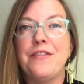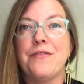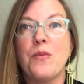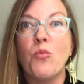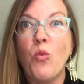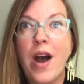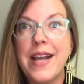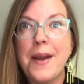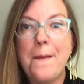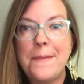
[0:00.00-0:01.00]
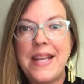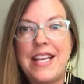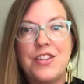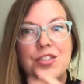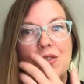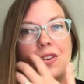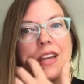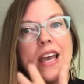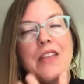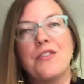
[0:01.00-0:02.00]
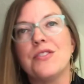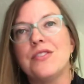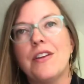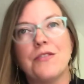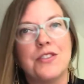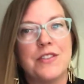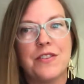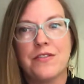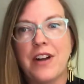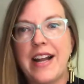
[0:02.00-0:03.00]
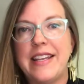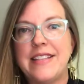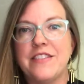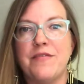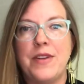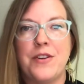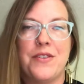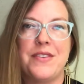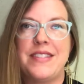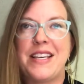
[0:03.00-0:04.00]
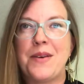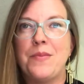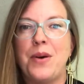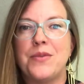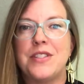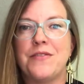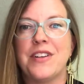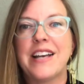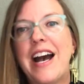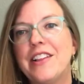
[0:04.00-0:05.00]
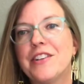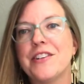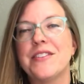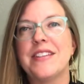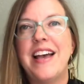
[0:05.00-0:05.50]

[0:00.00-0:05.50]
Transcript: from one beach you can gather several different varieties of minerals that compose different colors